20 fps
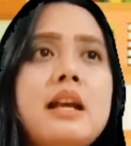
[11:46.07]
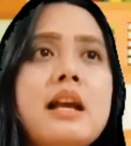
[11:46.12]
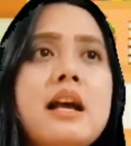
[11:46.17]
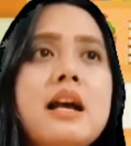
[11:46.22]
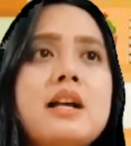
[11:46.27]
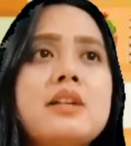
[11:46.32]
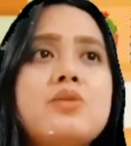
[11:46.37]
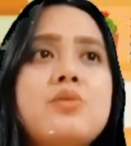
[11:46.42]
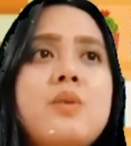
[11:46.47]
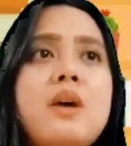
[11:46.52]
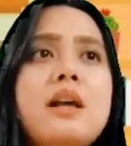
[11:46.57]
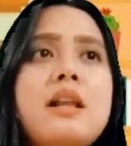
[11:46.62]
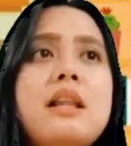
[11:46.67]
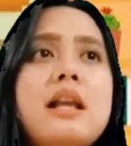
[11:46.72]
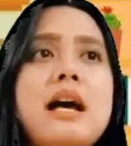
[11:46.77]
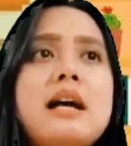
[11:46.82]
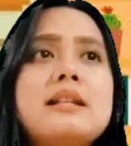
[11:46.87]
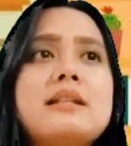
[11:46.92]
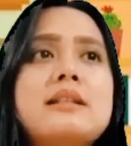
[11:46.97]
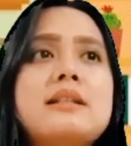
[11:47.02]
as well
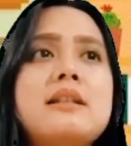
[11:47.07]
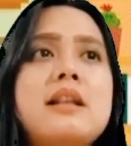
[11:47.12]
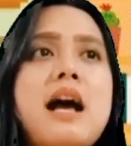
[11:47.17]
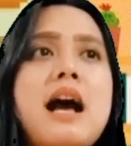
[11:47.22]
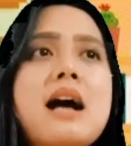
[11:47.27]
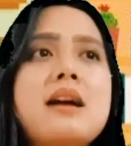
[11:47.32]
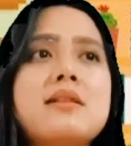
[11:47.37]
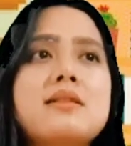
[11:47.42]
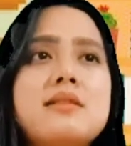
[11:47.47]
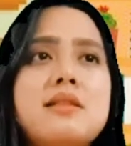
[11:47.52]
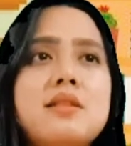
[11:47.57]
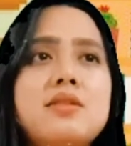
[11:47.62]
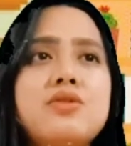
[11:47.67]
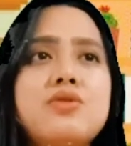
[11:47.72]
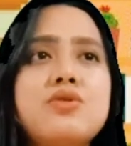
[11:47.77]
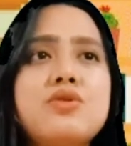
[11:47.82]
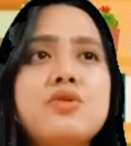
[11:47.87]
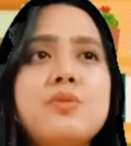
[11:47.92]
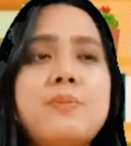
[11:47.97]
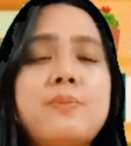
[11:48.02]
as access
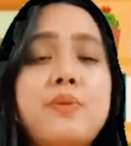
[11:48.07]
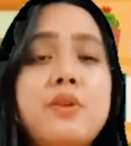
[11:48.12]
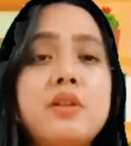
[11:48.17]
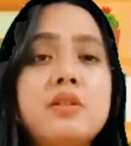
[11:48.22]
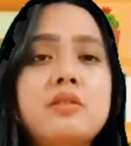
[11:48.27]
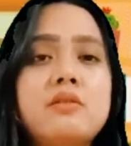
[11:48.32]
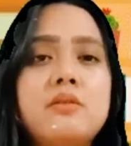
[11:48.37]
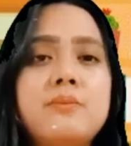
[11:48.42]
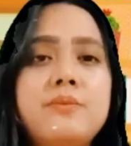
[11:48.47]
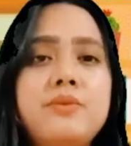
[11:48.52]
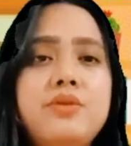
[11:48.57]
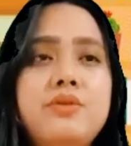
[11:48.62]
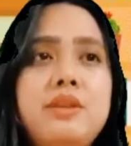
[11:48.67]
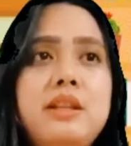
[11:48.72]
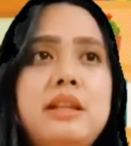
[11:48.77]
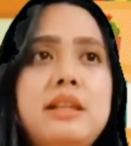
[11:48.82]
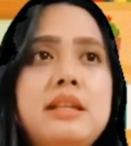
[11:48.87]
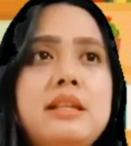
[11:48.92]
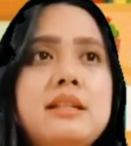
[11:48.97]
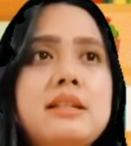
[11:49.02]
to support
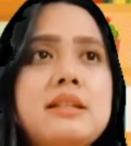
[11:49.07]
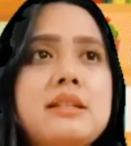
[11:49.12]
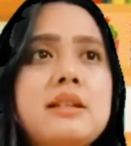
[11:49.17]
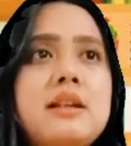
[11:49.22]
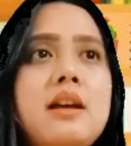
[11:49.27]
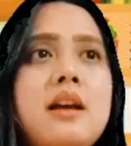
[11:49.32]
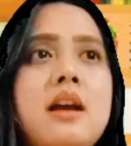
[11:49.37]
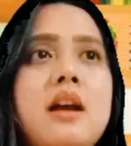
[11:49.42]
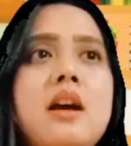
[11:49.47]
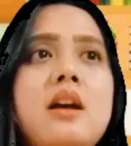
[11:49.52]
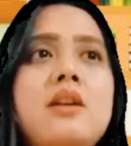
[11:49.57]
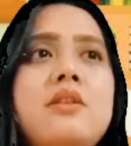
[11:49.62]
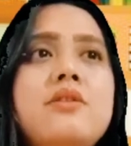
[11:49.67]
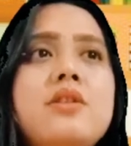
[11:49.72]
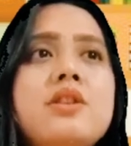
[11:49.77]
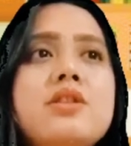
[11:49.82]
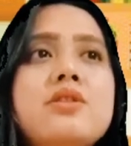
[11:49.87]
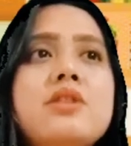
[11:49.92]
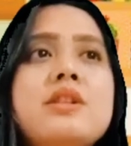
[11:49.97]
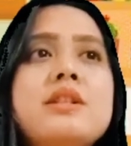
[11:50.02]
communities.
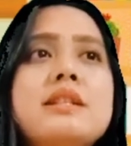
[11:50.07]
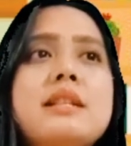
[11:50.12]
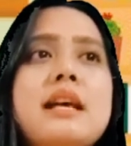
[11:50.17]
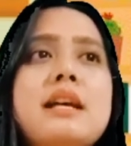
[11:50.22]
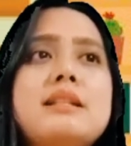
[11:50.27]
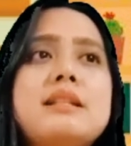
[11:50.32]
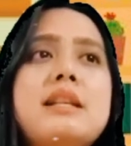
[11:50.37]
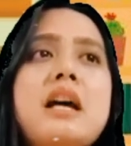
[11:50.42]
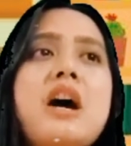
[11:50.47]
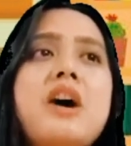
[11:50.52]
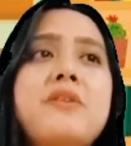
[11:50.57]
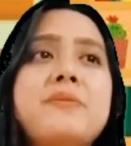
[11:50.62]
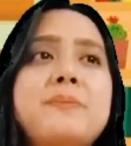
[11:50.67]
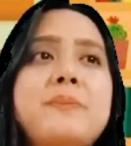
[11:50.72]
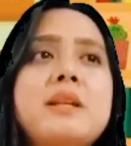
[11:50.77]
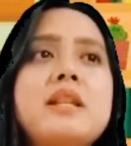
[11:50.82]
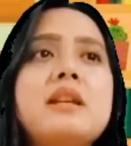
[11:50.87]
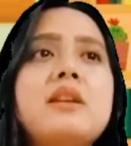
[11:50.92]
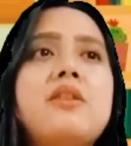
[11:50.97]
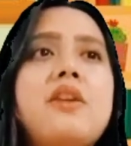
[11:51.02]
Resources have
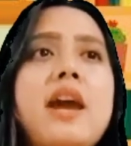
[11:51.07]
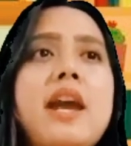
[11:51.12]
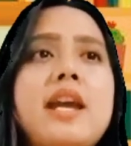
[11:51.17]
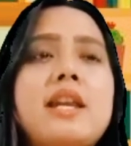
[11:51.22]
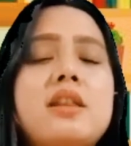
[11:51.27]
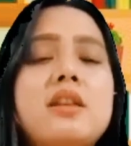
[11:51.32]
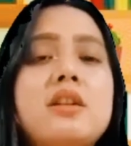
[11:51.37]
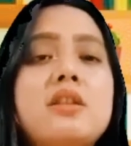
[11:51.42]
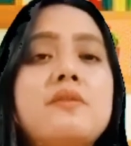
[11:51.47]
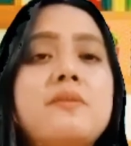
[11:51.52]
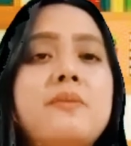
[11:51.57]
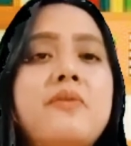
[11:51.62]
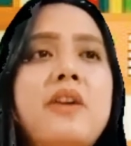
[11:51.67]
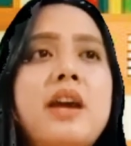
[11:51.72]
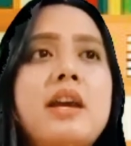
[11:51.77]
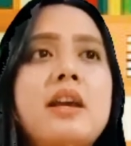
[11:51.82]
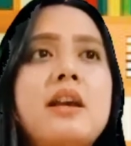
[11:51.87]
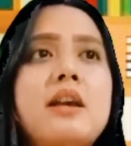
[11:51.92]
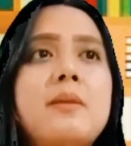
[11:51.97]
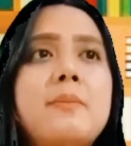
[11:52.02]
been created
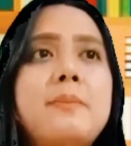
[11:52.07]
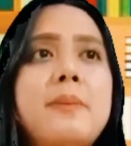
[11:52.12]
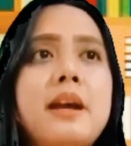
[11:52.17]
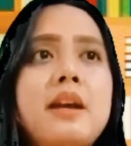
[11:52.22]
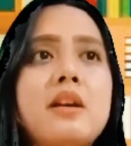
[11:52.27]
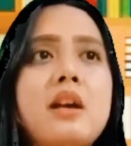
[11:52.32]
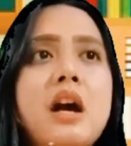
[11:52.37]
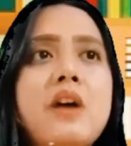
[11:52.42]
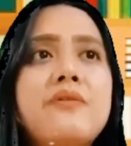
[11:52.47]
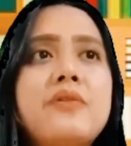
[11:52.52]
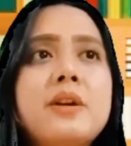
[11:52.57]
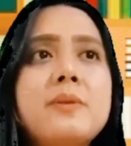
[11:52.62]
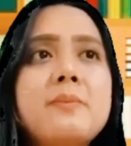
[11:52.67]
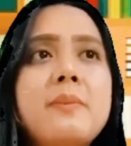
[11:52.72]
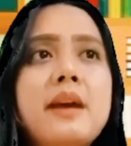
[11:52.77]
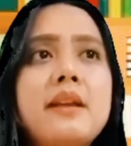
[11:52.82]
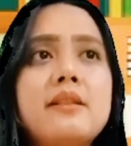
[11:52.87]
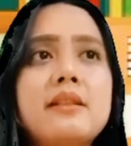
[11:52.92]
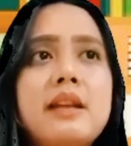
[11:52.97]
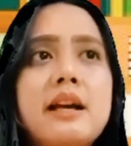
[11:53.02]
by
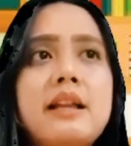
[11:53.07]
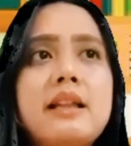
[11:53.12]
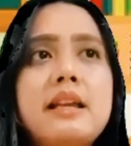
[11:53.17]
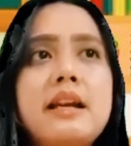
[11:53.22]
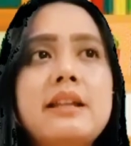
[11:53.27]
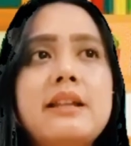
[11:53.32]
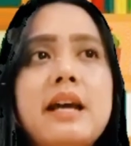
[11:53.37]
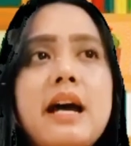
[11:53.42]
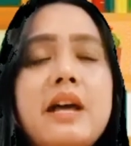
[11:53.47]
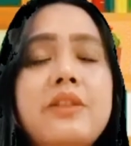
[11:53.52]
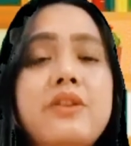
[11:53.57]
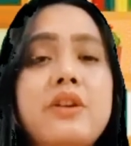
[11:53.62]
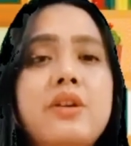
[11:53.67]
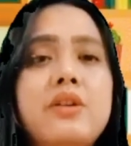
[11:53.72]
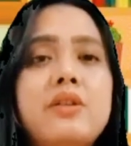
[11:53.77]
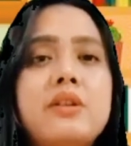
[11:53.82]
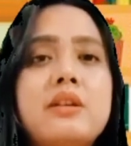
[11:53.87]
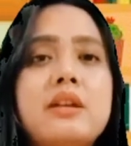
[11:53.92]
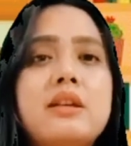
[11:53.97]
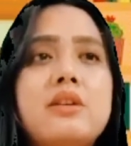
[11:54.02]
governmental and
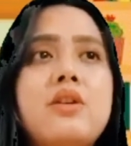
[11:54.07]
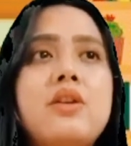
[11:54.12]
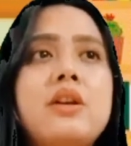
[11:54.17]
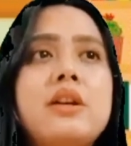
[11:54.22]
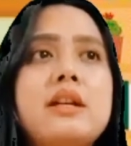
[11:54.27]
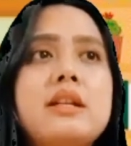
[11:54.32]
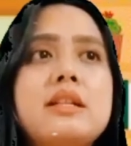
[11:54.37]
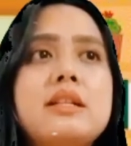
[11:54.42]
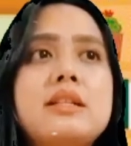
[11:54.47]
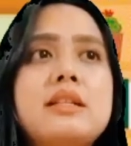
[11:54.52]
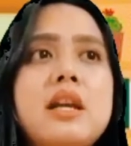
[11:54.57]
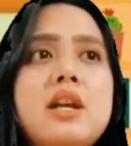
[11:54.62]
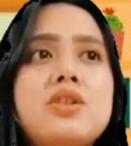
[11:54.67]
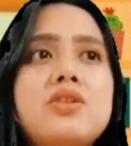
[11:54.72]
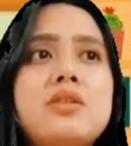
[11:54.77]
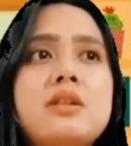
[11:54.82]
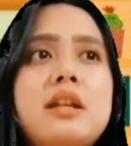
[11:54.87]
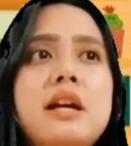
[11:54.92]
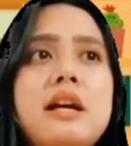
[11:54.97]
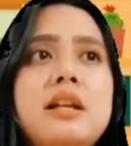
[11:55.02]
other
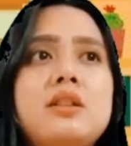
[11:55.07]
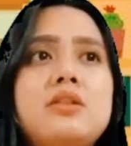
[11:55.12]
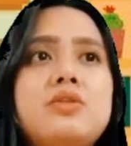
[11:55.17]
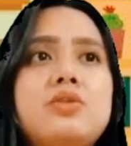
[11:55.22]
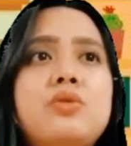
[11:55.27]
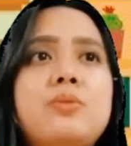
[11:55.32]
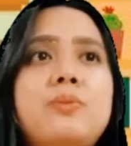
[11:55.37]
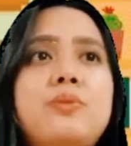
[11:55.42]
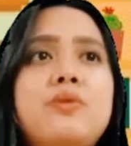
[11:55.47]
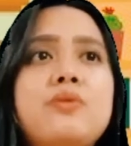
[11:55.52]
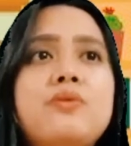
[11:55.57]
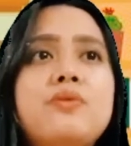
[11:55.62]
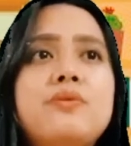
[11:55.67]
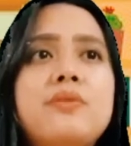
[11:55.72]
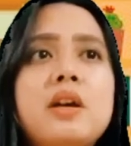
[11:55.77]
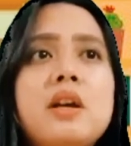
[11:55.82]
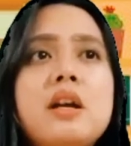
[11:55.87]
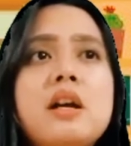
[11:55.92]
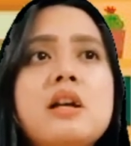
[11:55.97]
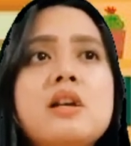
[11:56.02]
organizational to provide
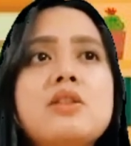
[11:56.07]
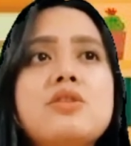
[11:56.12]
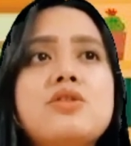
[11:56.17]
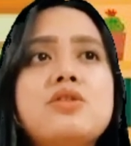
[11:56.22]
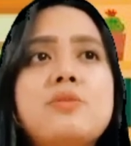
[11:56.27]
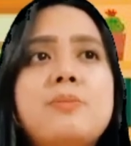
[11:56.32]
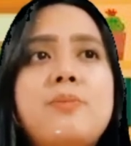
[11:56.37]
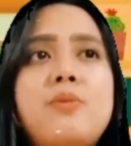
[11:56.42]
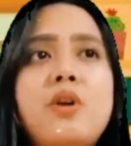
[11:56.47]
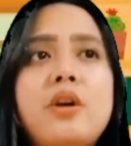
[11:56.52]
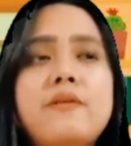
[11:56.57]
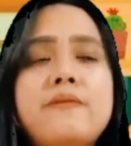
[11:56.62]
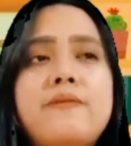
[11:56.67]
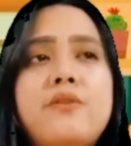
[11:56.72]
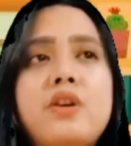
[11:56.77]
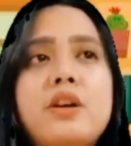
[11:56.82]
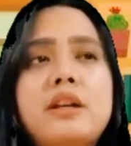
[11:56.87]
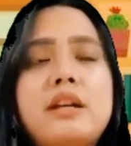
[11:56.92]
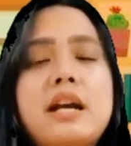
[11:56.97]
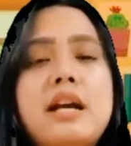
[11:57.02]
support
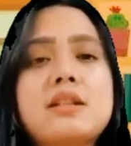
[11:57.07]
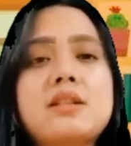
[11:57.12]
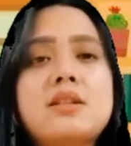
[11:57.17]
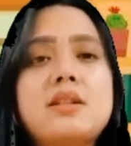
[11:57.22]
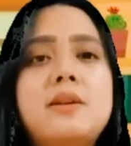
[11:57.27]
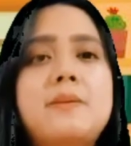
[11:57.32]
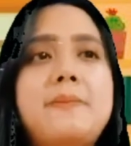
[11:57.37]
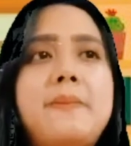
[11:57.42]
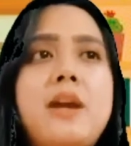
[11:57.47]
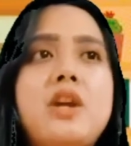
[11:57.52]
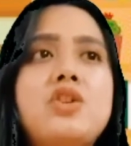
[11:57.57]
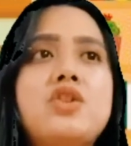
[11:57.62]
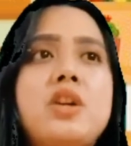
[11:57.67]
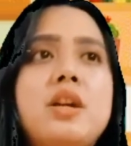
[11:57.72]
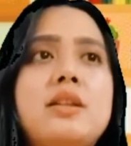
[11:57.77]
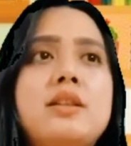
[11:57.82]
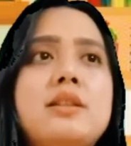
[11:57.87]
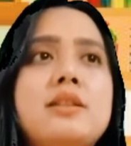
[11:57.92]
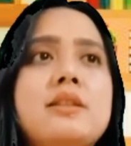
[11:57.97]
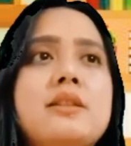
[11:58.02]
for cancer
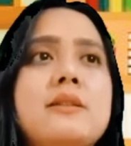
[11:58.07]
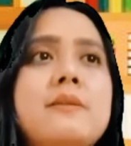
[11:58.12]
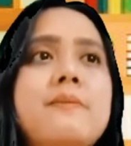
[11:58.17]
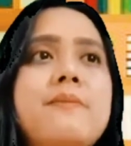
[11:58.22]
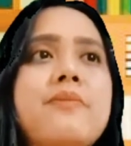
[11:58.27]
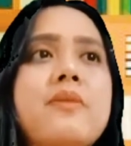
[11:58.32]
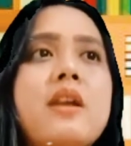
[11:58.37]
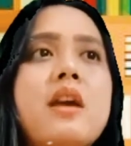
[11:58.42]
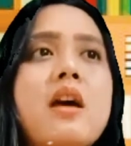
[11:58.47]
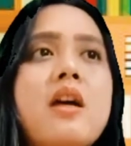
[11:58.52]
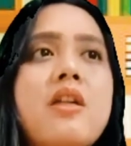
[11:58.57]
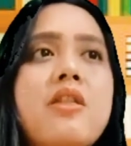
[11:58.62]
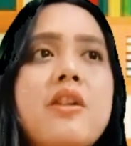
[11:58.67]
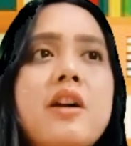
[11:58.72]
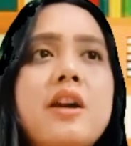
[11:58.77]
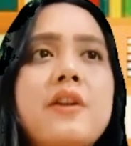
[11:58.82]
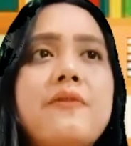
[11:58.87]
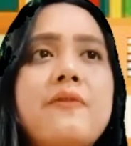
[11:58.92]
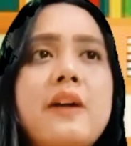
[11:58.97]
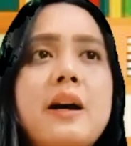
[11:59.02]
patients,
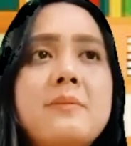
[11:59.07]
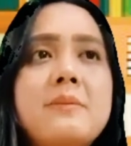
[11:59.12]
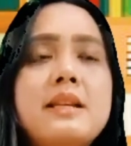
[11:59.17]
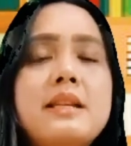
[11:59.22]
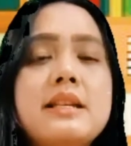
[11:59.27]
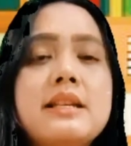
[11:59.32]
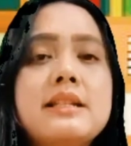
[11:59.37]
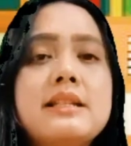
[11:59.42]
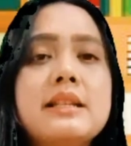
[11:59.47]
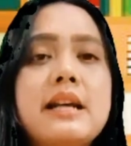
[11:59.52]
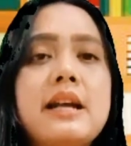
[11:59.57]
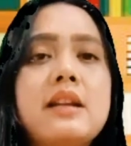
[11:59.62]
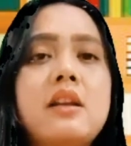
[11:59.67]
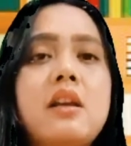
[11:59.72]
their families, and